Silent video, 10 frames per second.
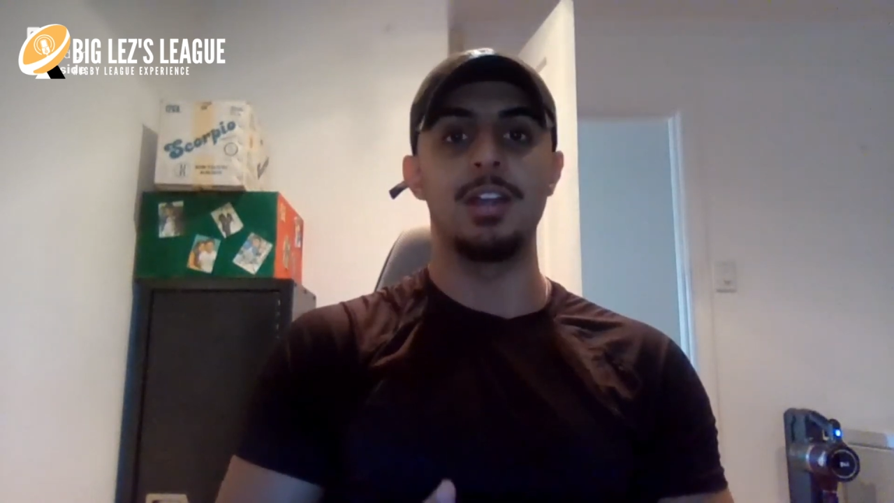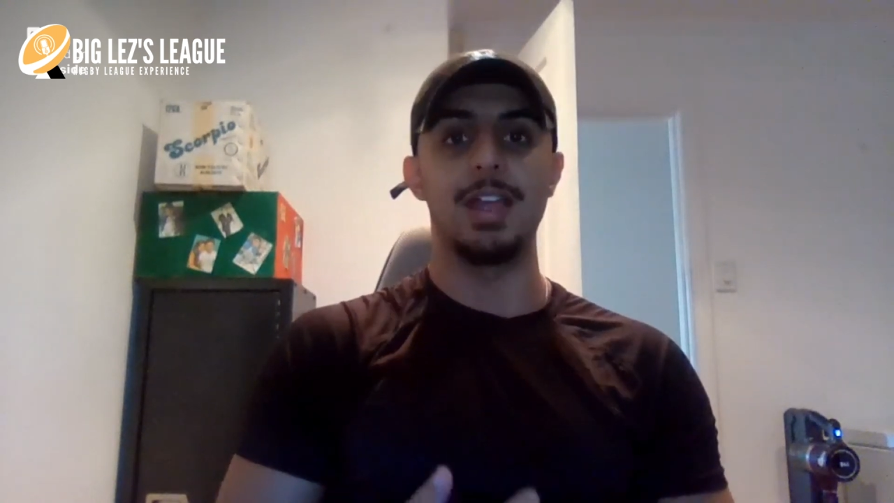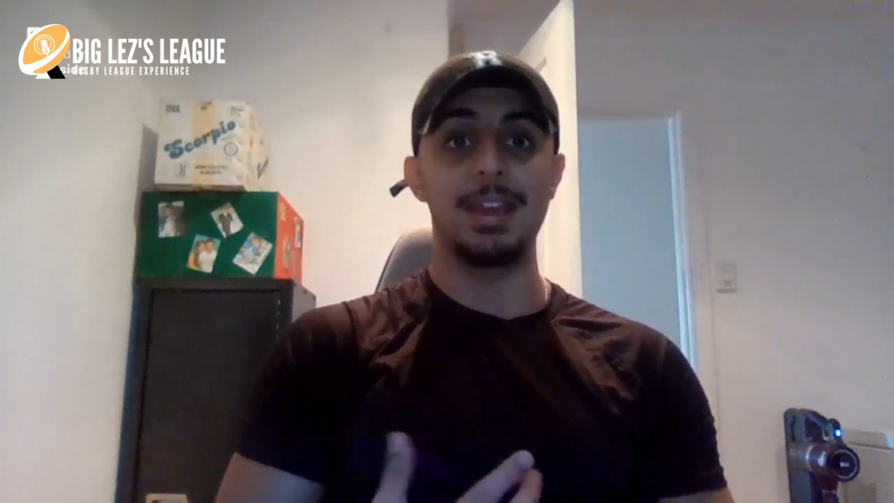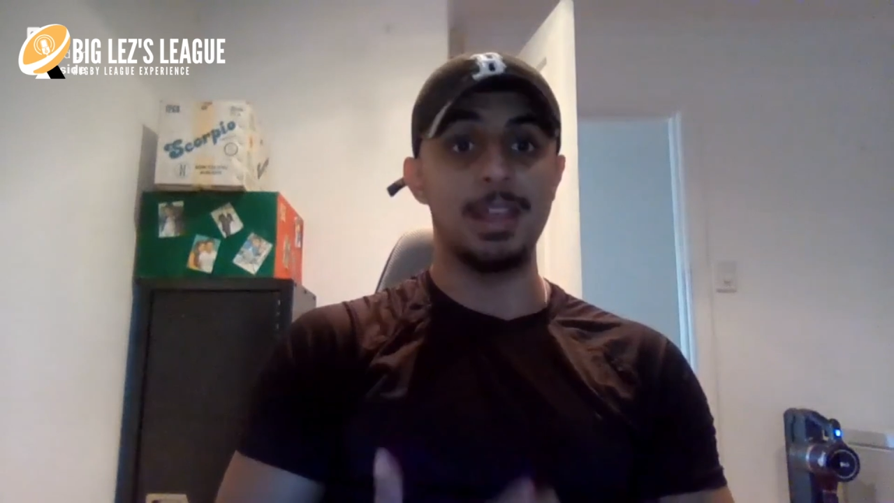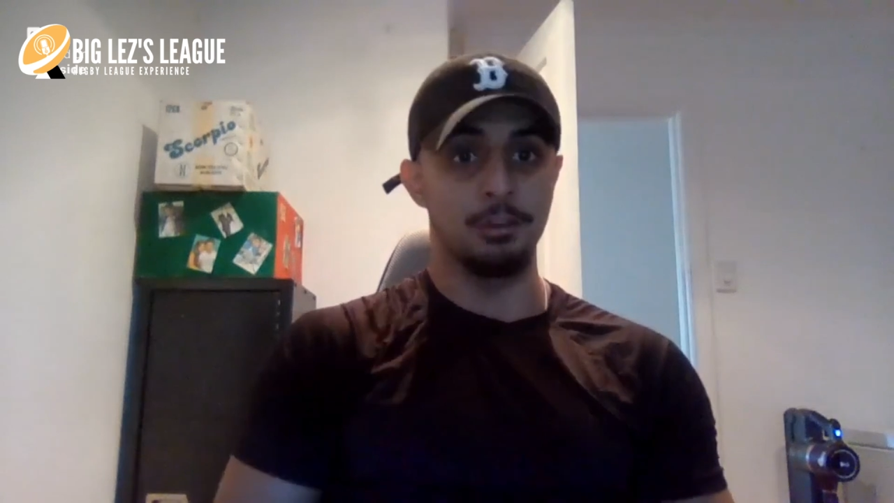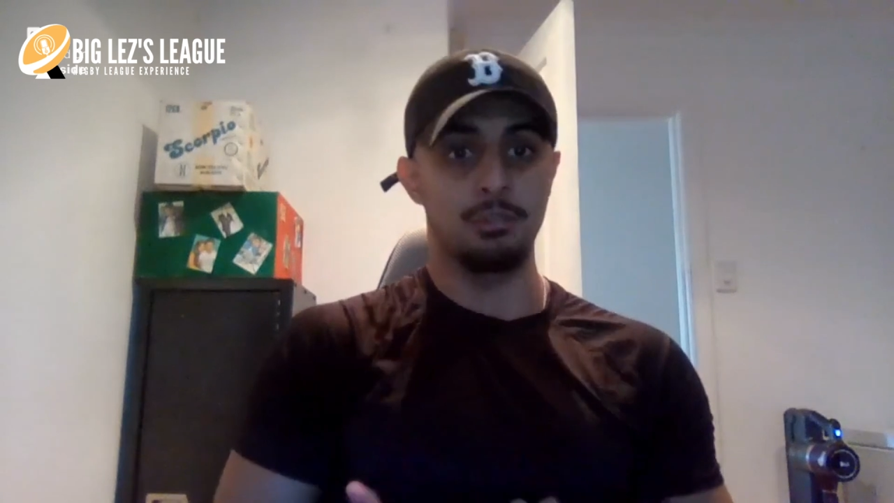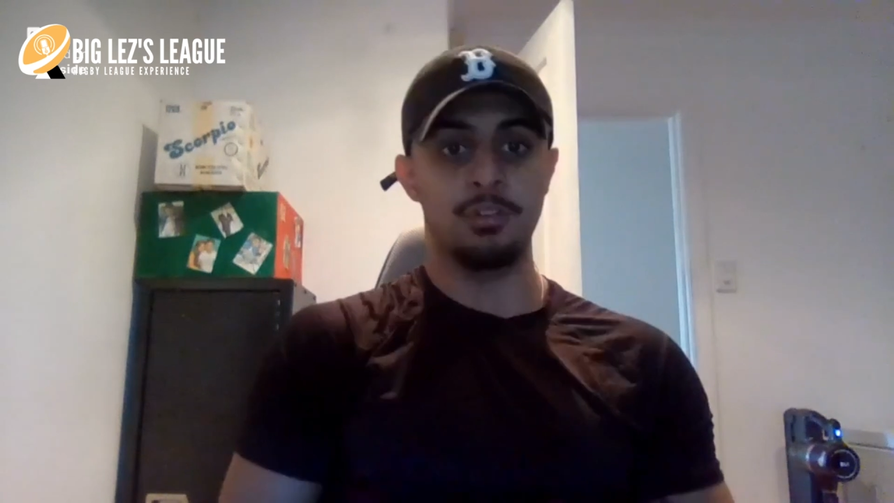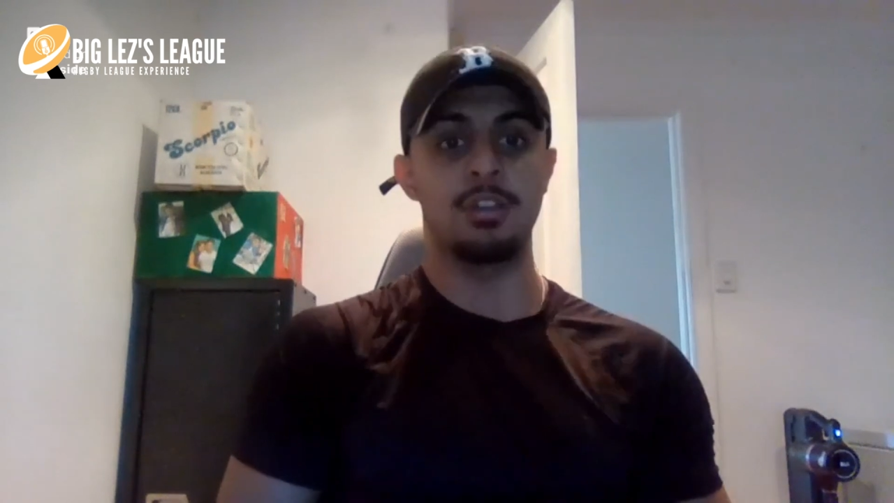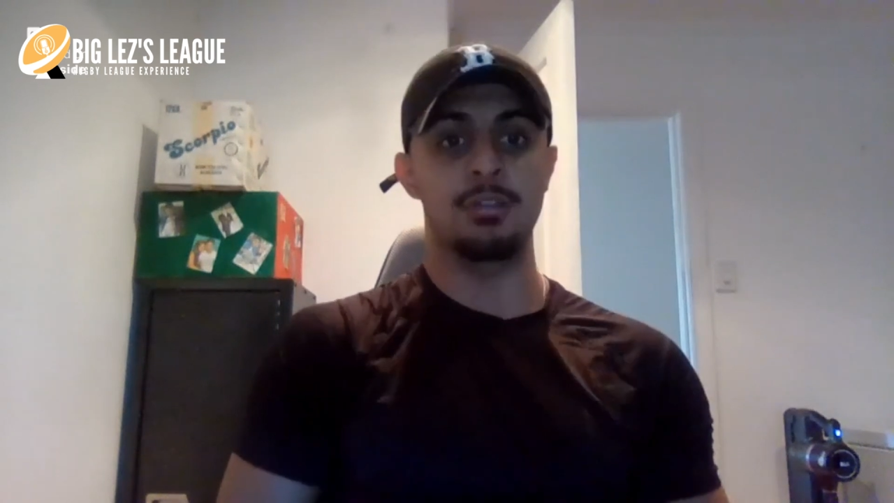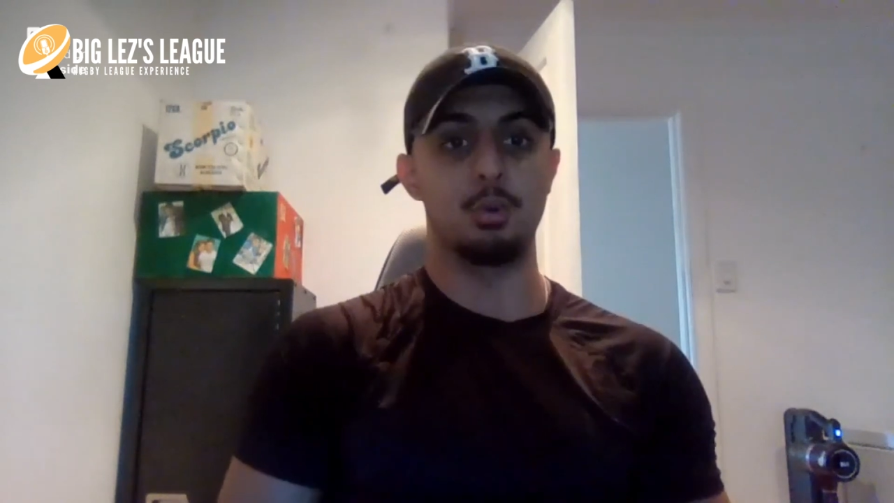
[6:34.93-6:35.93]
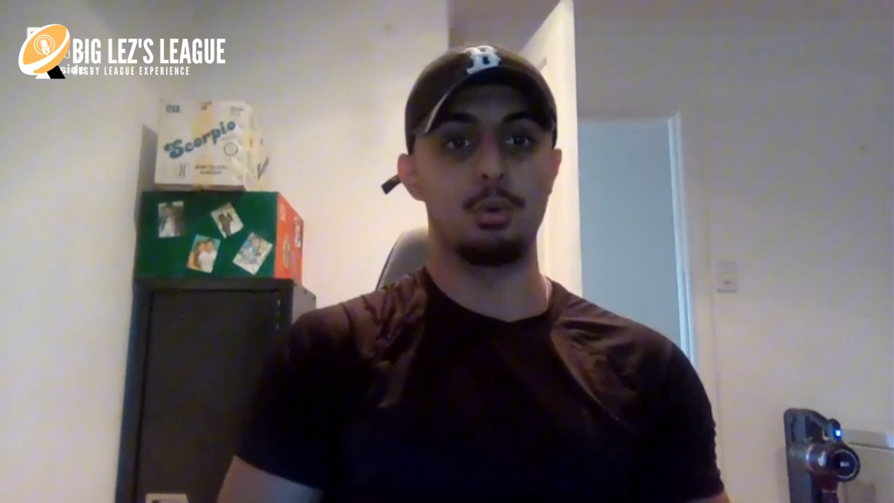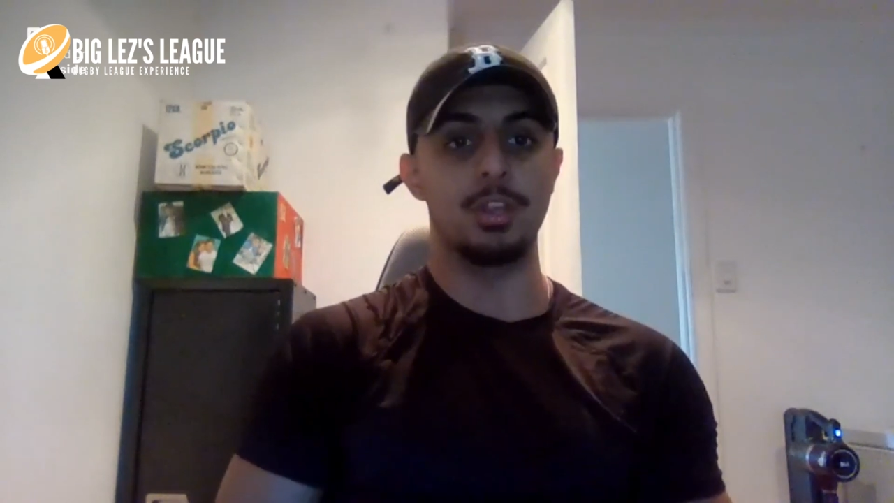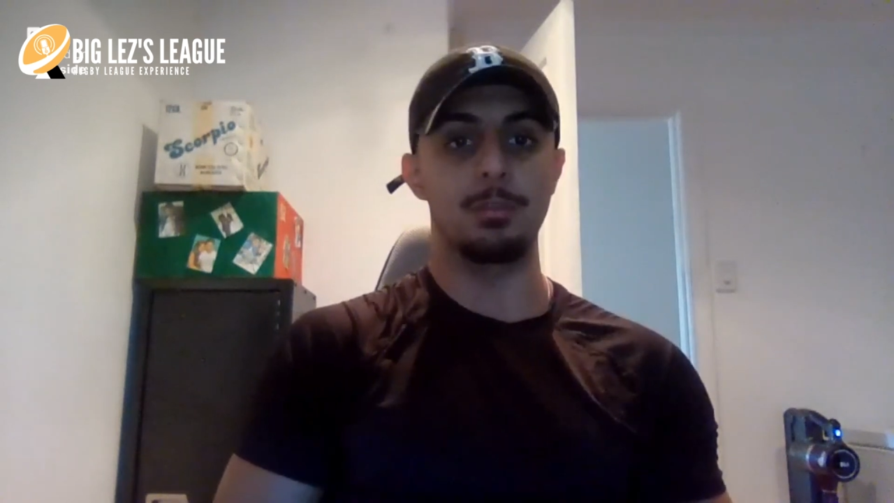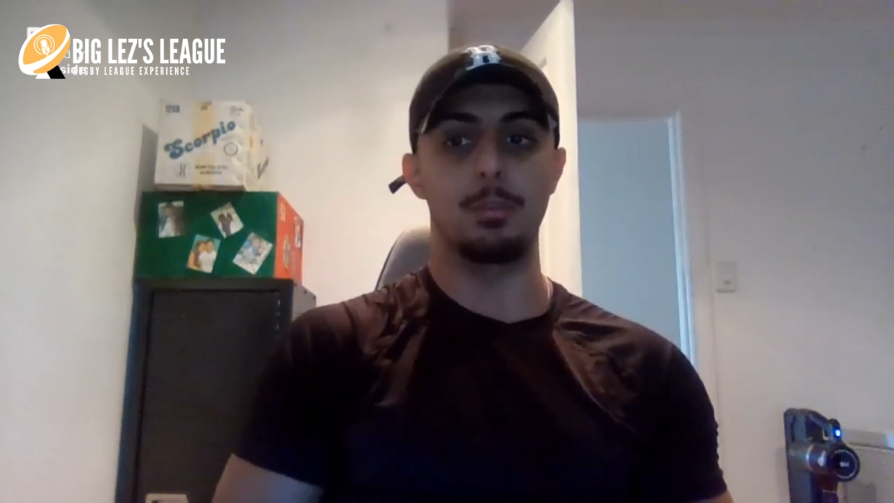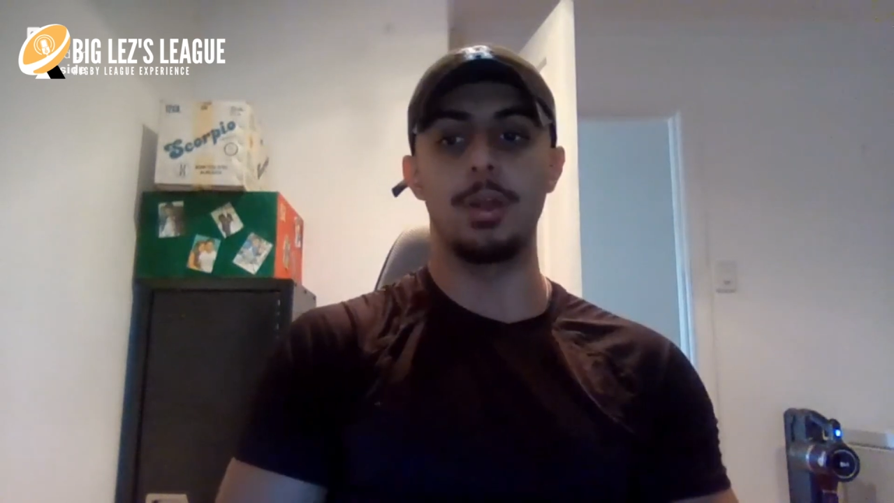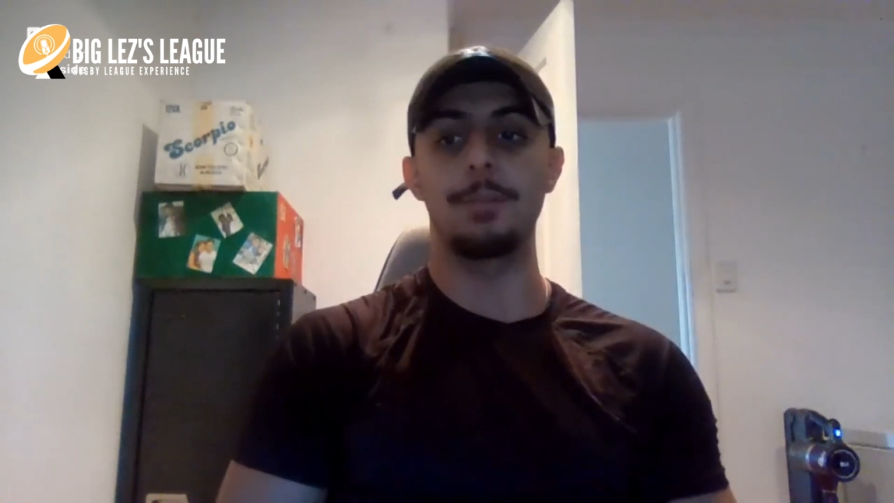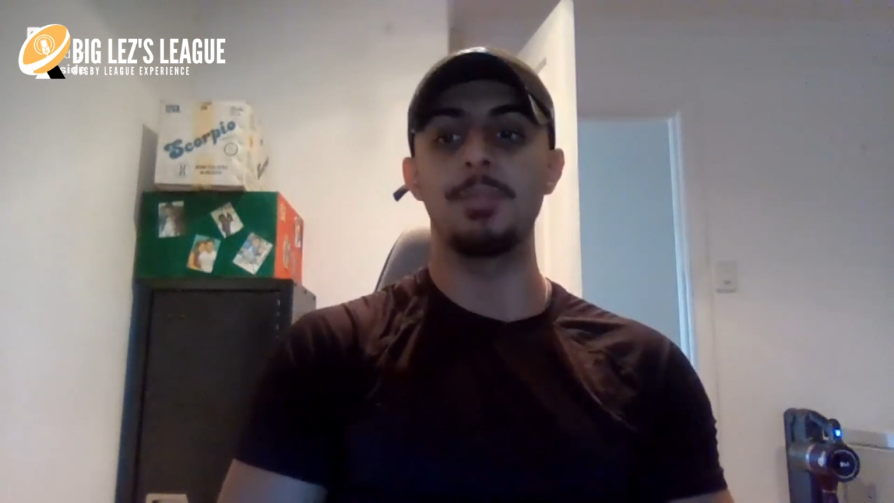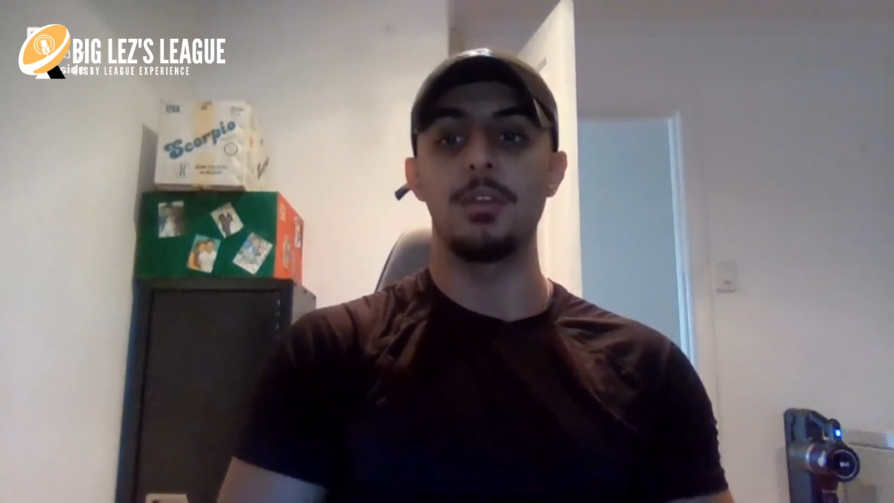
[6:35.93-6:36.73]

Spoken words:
an interesting talking point